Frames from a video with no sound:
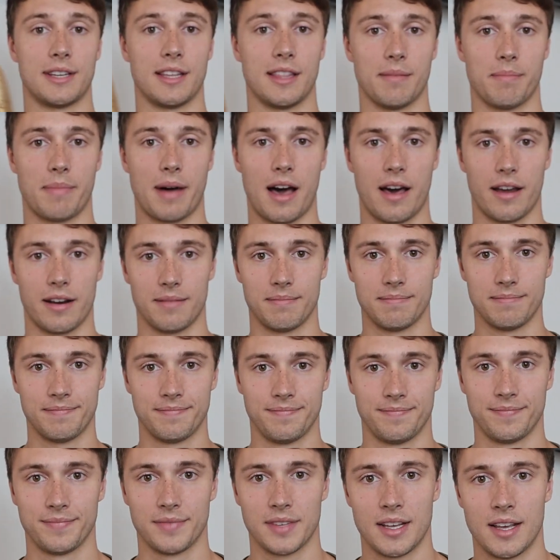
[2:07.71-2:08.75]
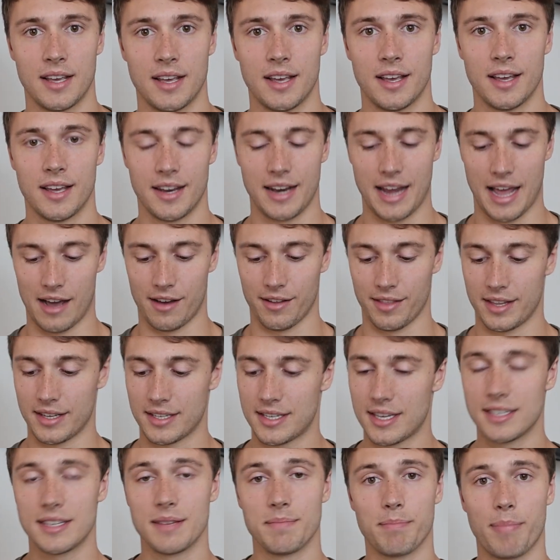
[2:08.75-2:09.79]
to the bottom. Now
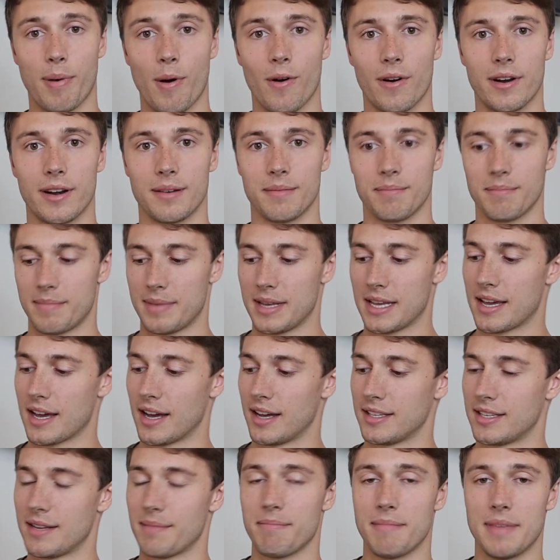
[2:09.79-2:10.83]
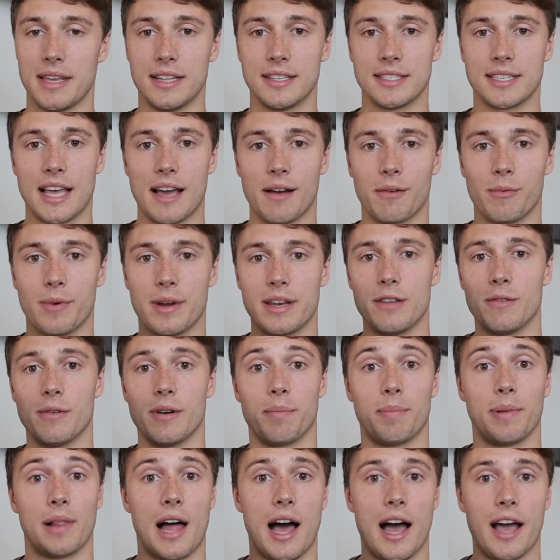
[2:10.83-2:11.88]
this is important because it means that when you
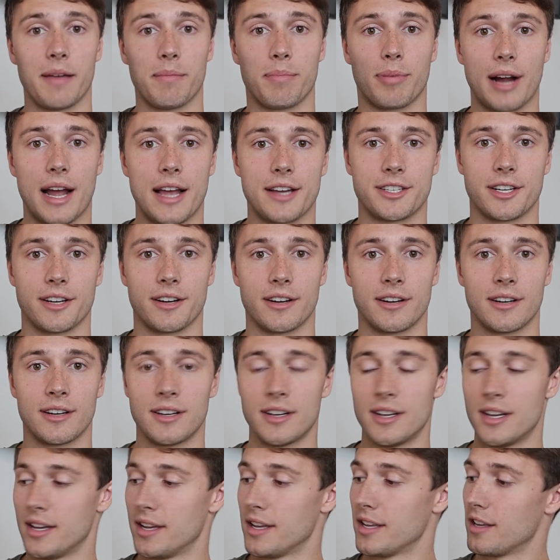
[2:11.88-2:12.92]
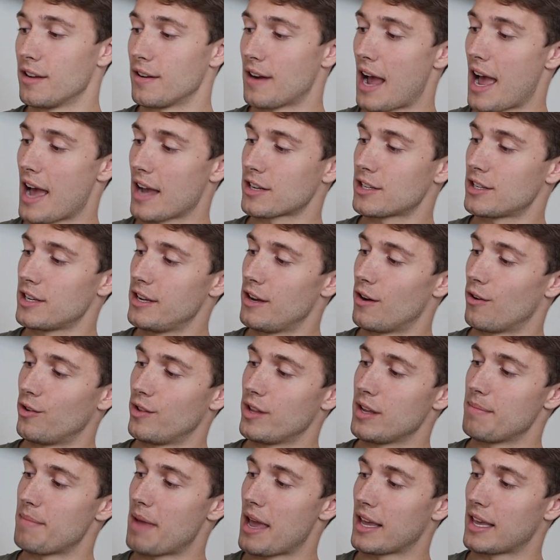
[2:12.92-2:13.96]
apply pressure, you're actually
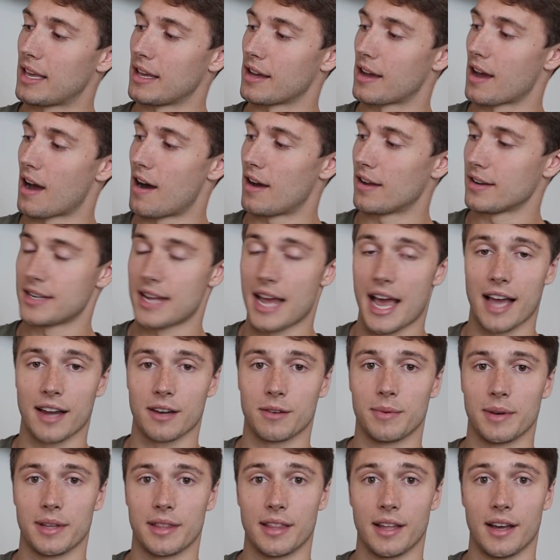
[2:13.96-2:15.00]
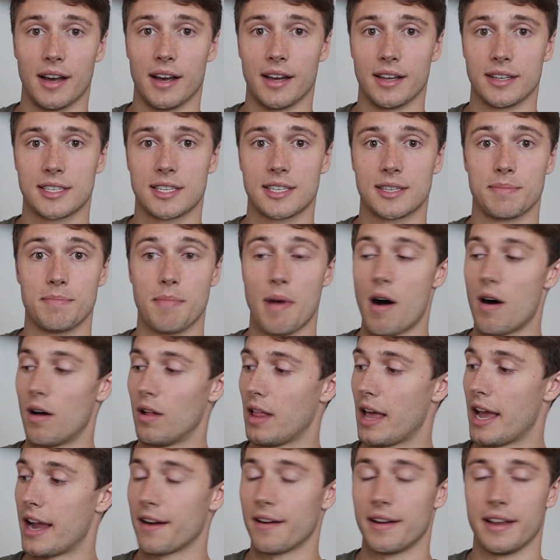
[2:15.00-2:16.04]
only making contact with a
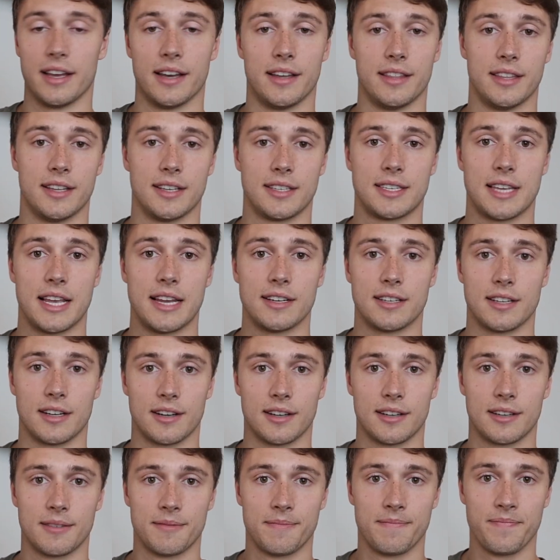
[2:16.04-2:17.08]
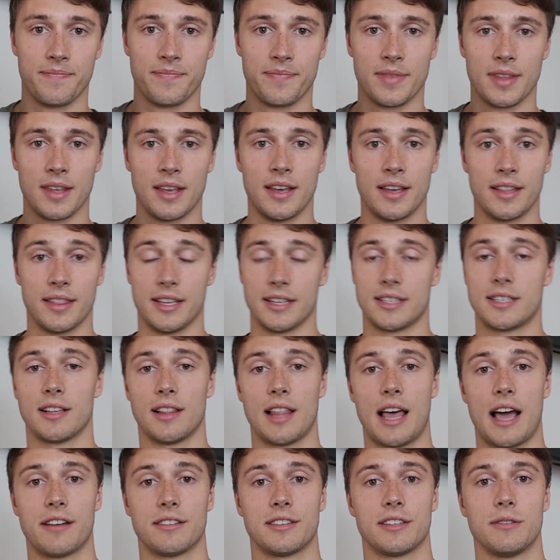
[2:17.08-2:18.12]
small area in the center. This
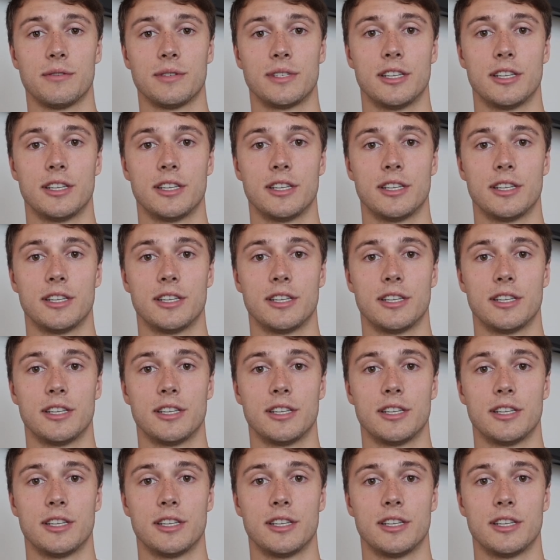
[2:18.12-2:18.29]
allows you